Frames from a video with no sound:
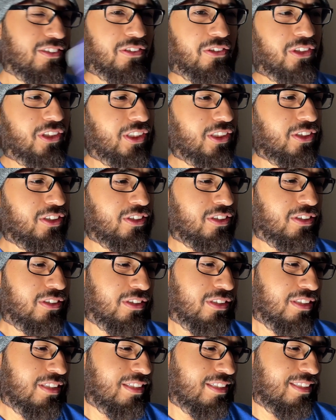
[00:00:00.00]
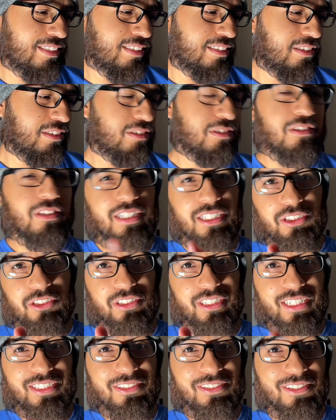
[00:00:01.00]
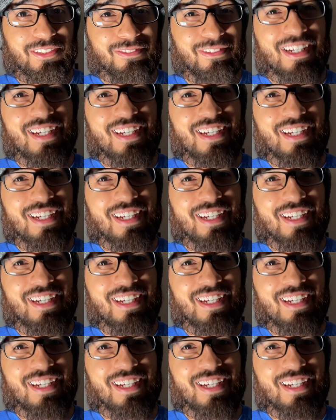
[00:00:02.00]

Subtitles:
just let you guys know.